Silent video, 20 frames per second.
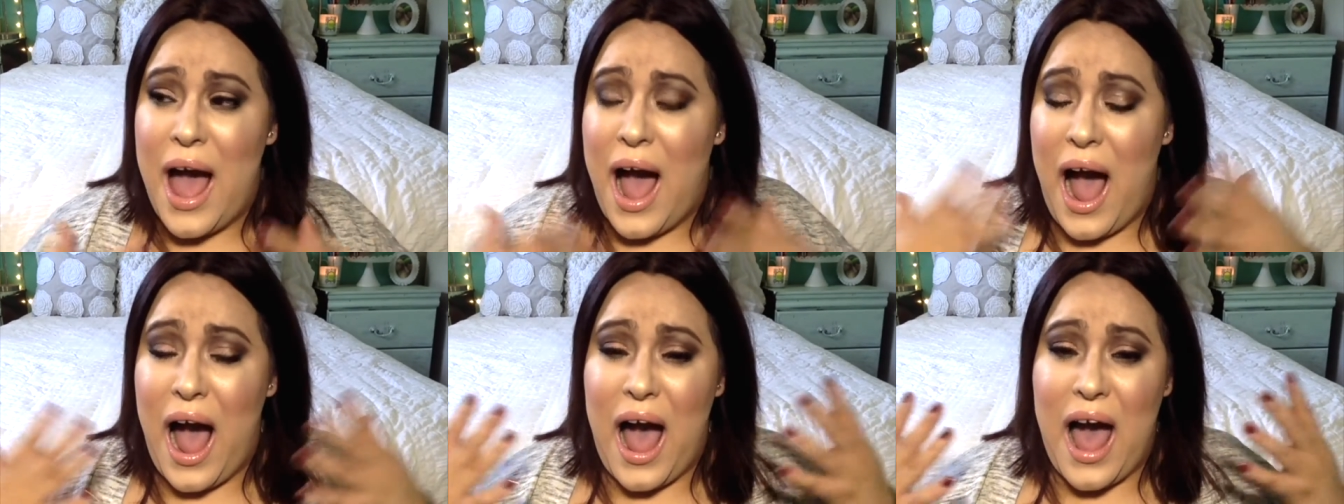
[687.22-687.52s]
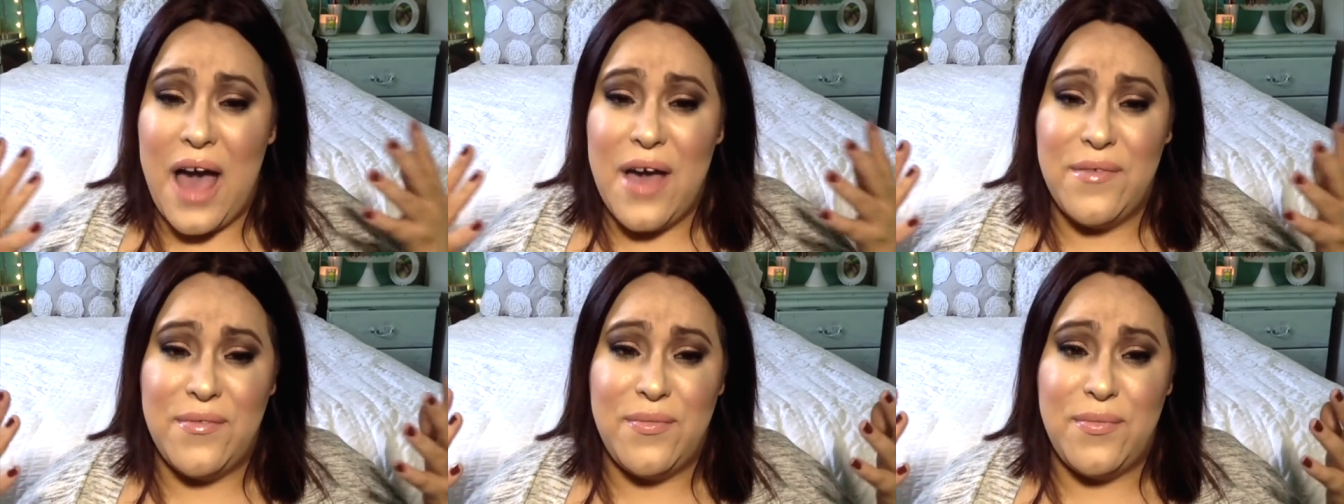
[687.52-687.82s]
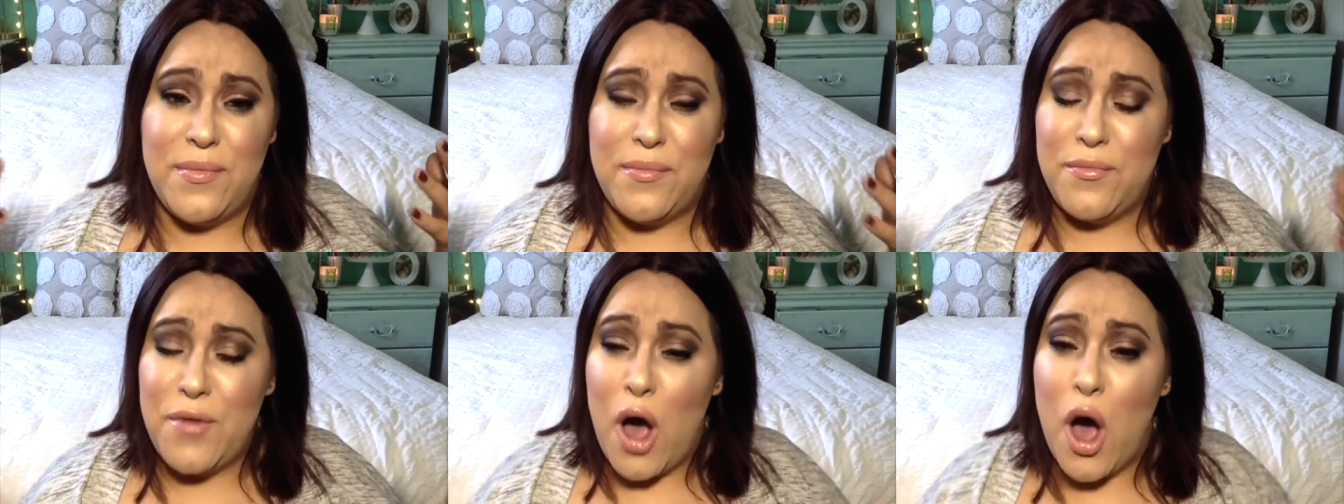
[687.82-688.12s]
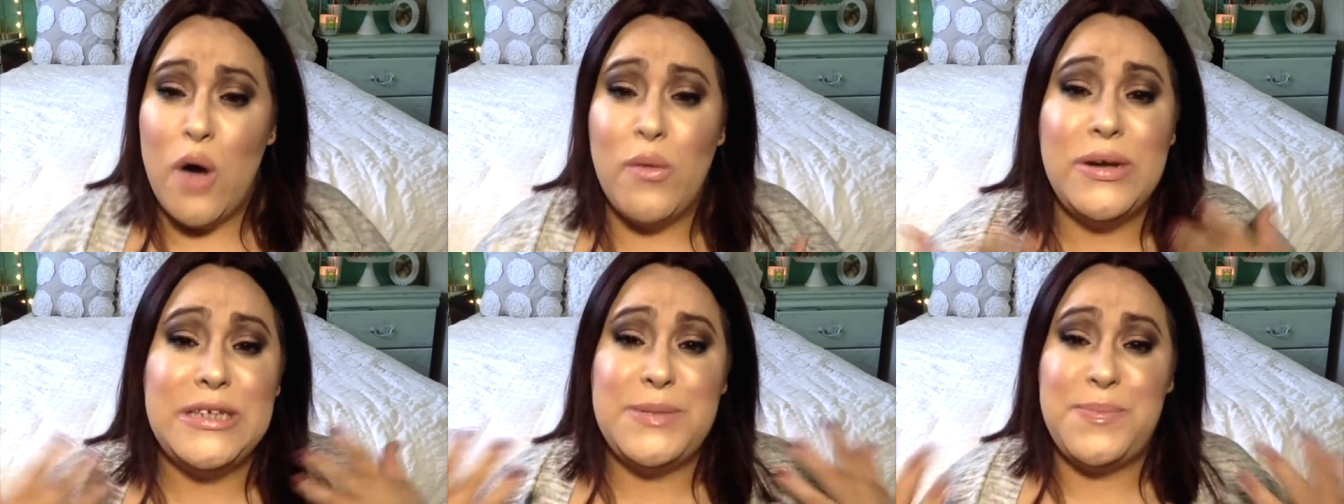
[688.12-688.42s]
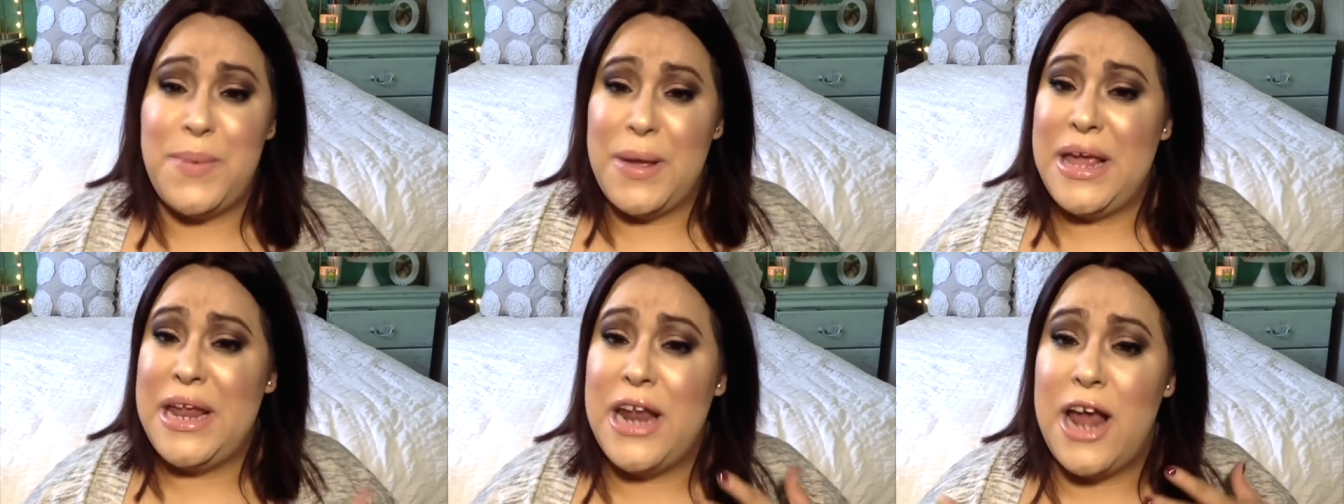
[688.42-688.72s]
I've always
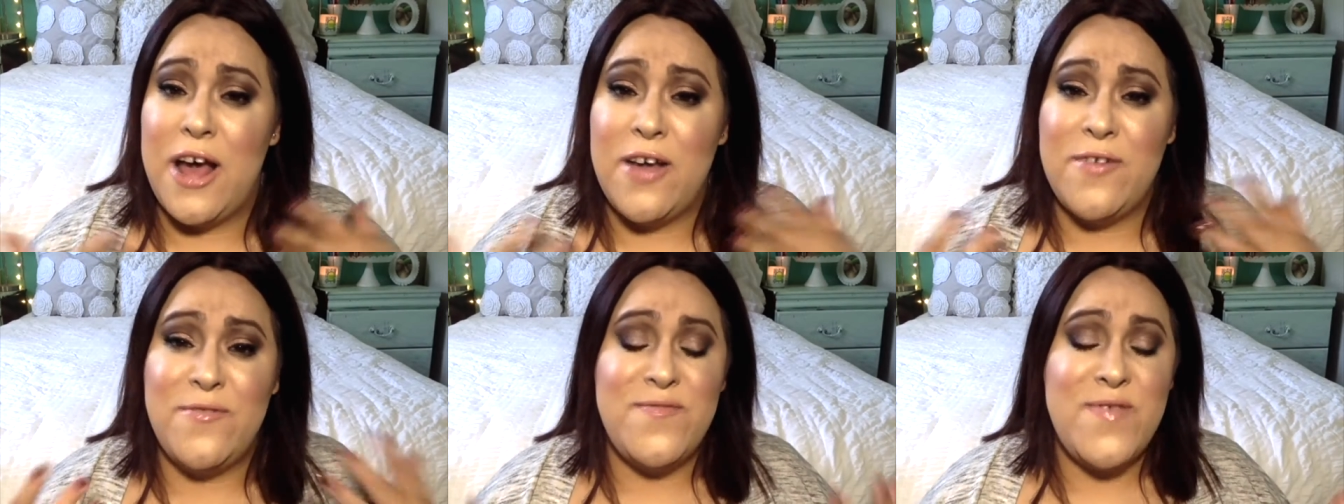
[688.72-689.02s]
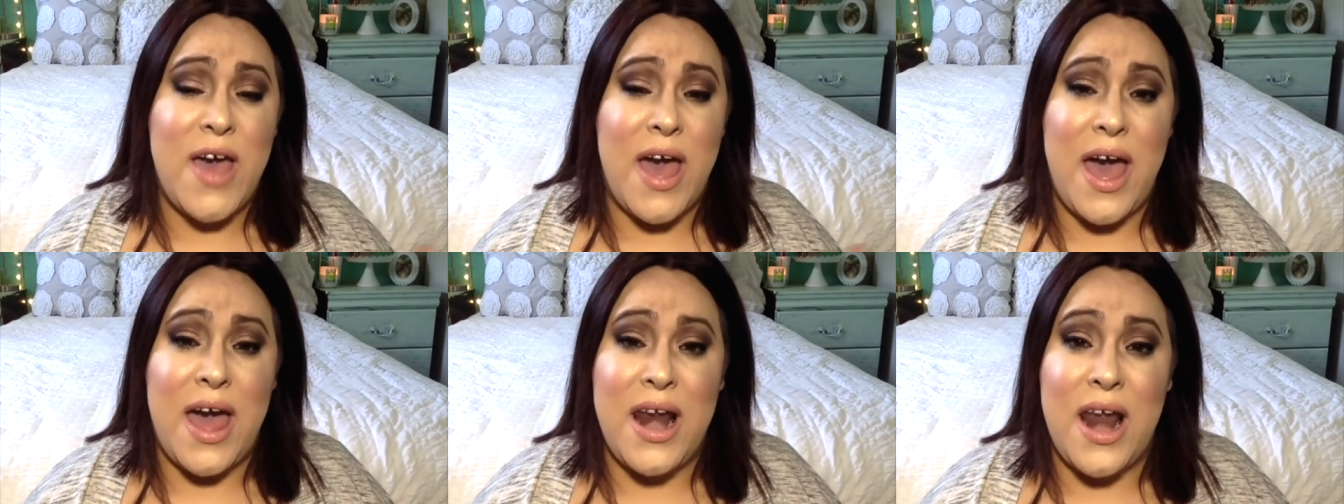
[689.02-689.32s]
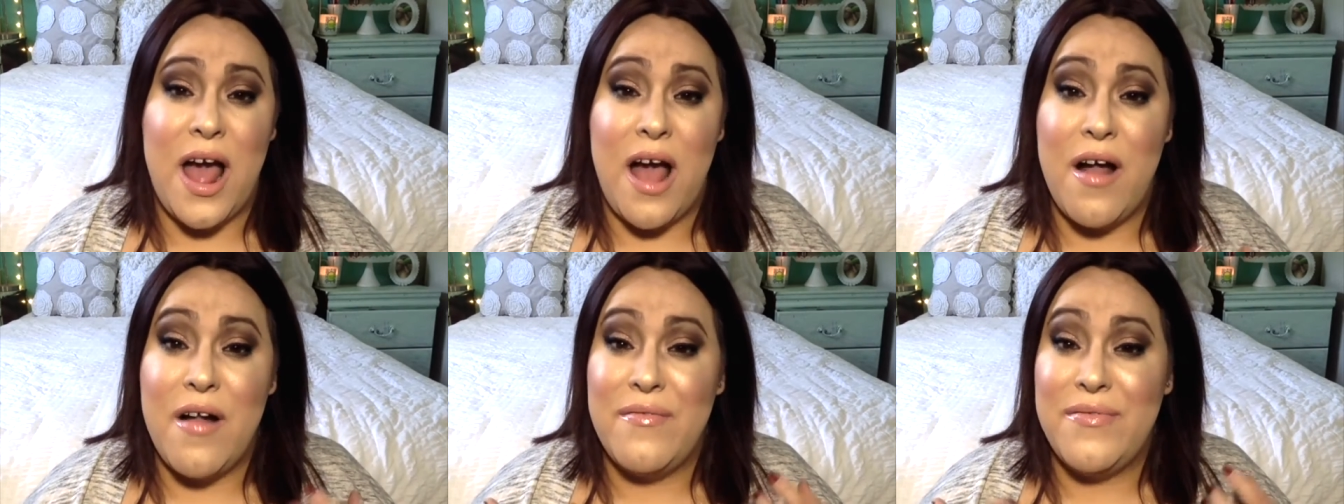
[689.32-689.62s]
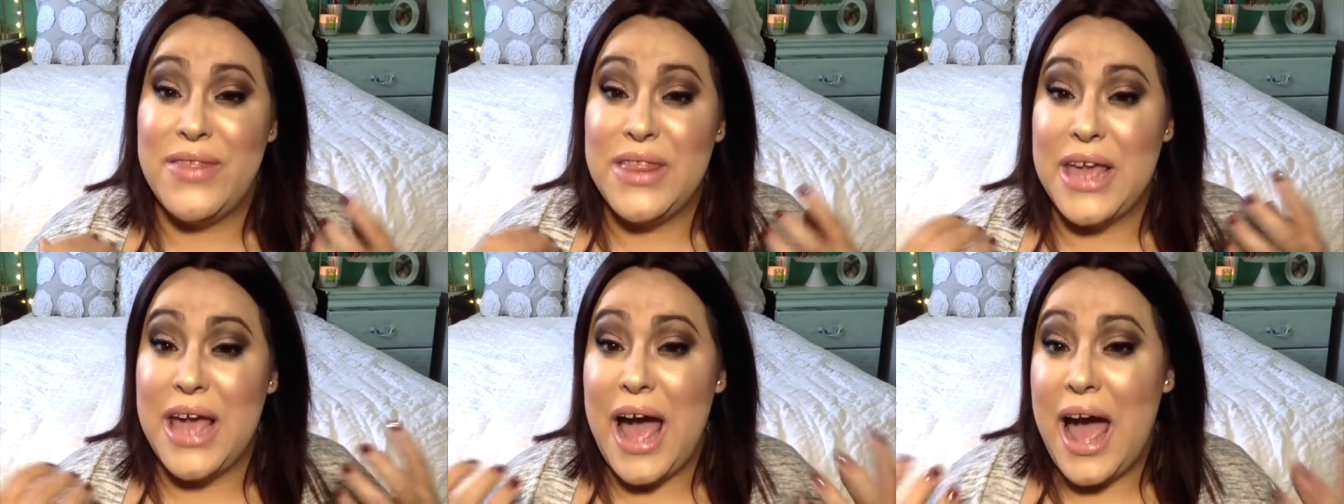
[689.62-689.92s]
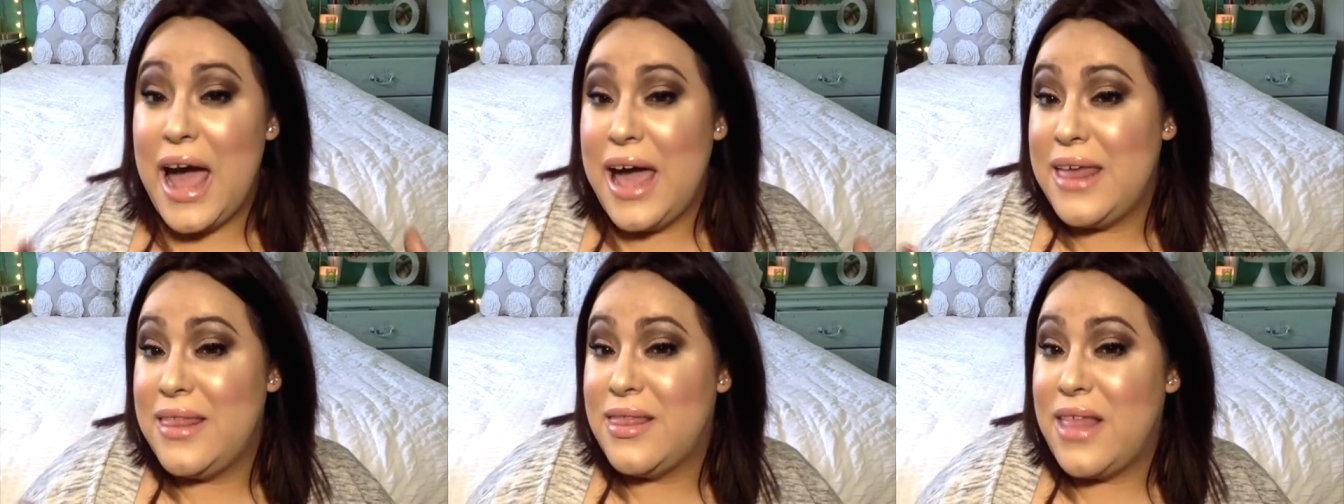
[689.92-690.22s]
been a fan of the
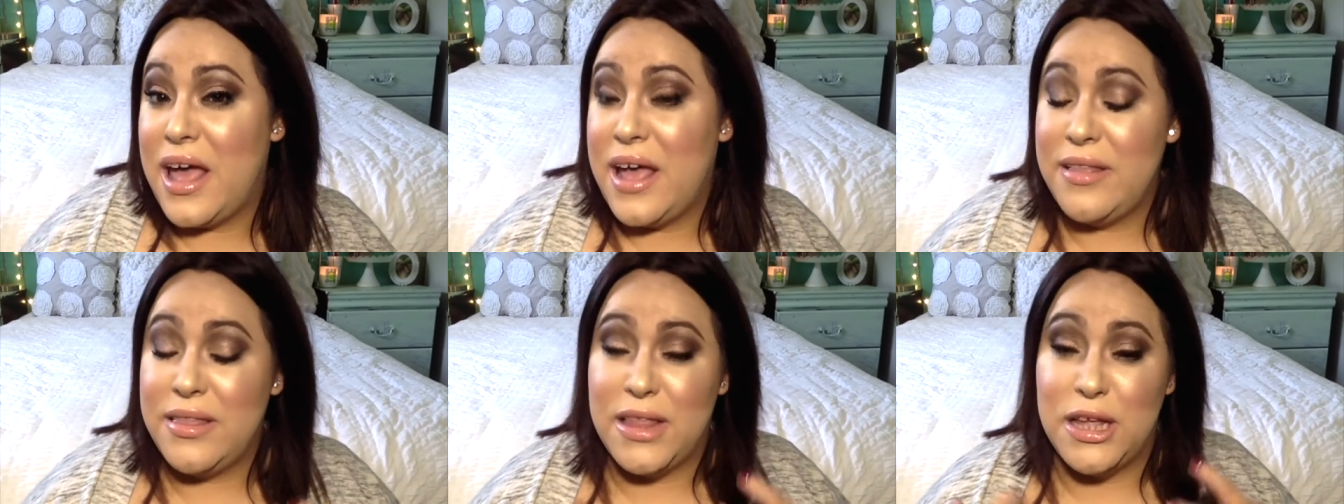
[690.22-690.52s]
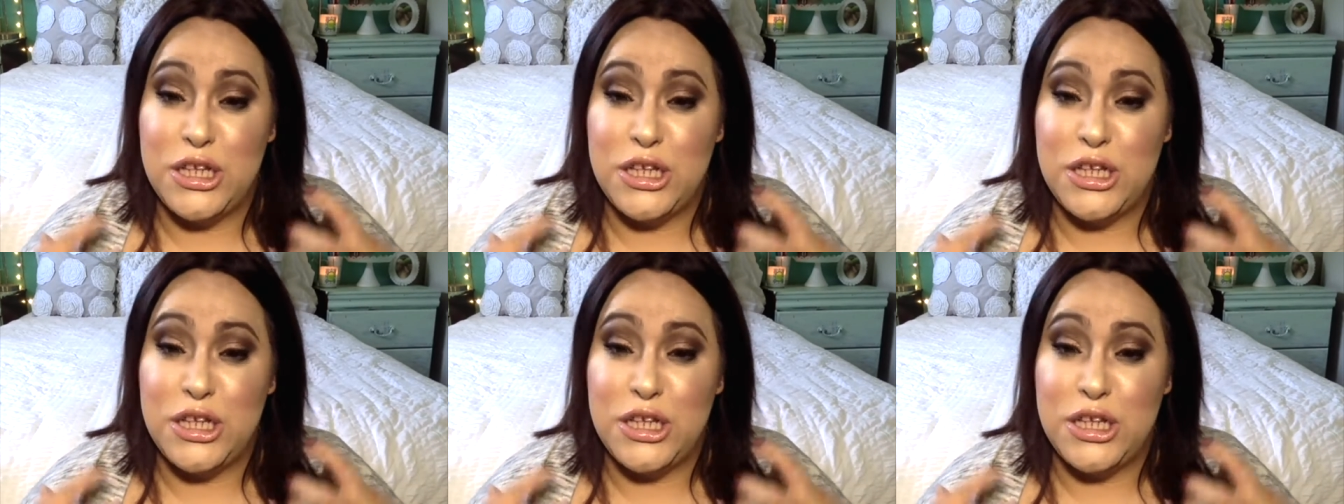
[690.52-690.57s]
highlight,